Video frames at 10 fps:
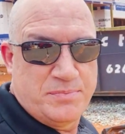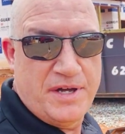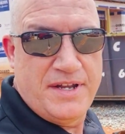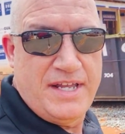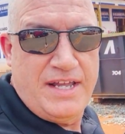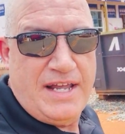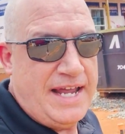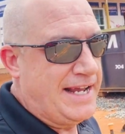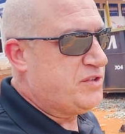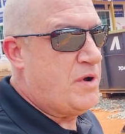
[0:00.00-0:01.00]
But
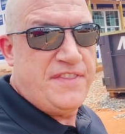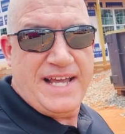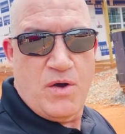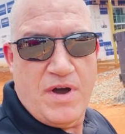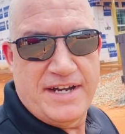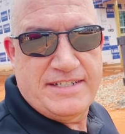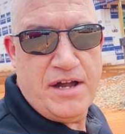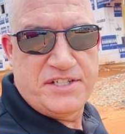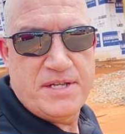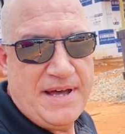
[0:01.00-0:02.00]
hey guys, one thing I want to
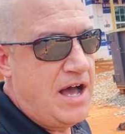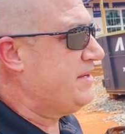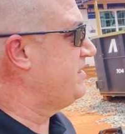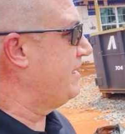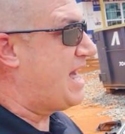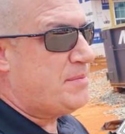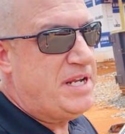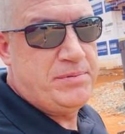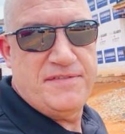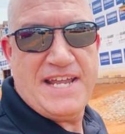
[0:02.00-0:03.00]
talk to you about is a lot of
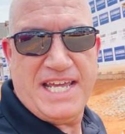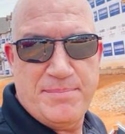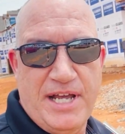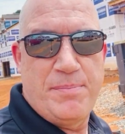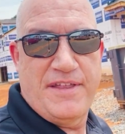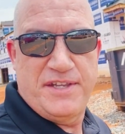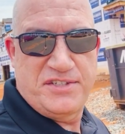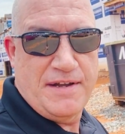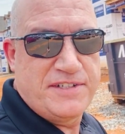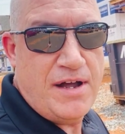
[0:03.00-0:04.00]
people have taken me up on this
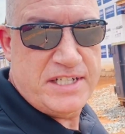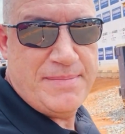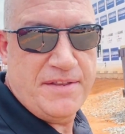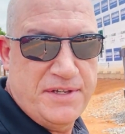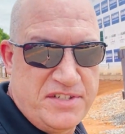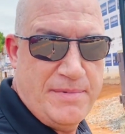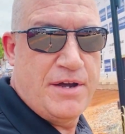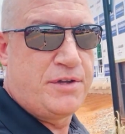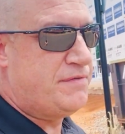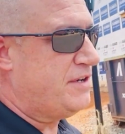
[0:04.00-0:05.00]
and I've talked about this in my
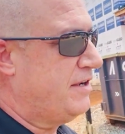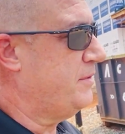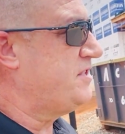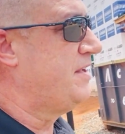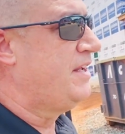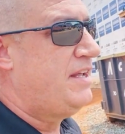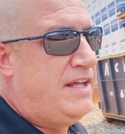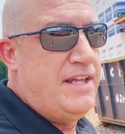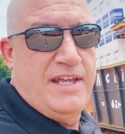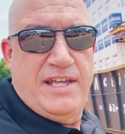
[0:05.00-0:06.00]
other videos
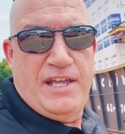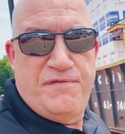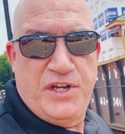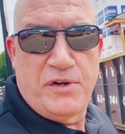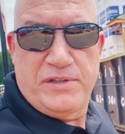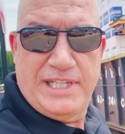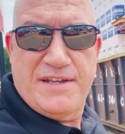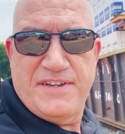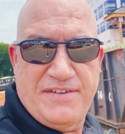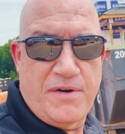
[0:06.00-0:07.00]
if you're
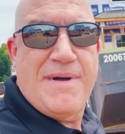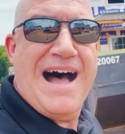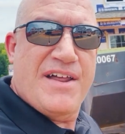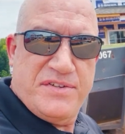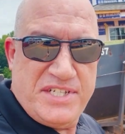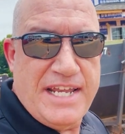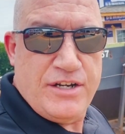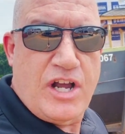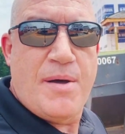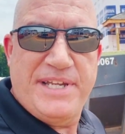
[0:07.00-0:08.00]
living from out of state or
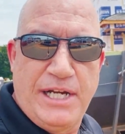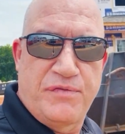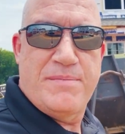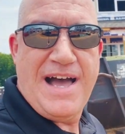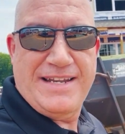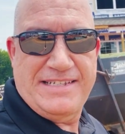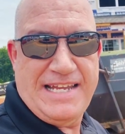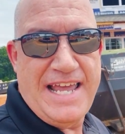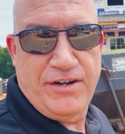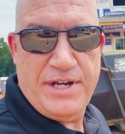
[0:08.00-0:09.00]
coming here from out of
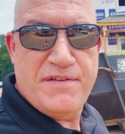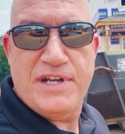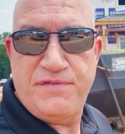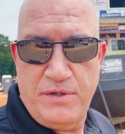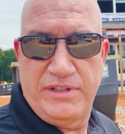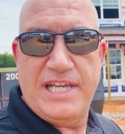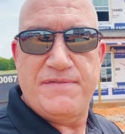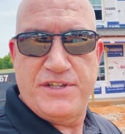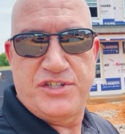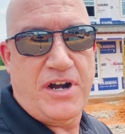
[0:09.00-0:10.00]
state, or even if you live
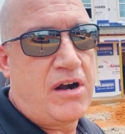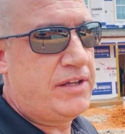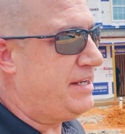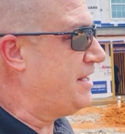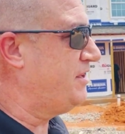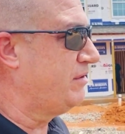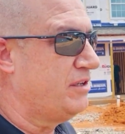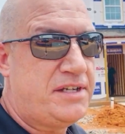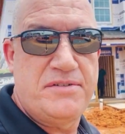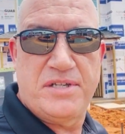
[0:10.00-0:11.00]
in Charlotte and you're
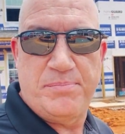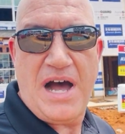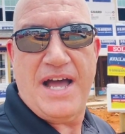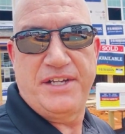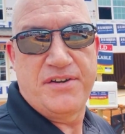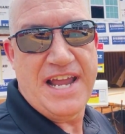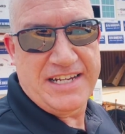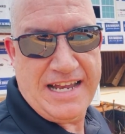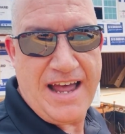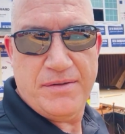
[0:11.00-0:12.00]
looking to buy your
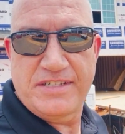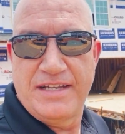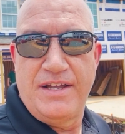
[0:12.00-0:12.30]
next house,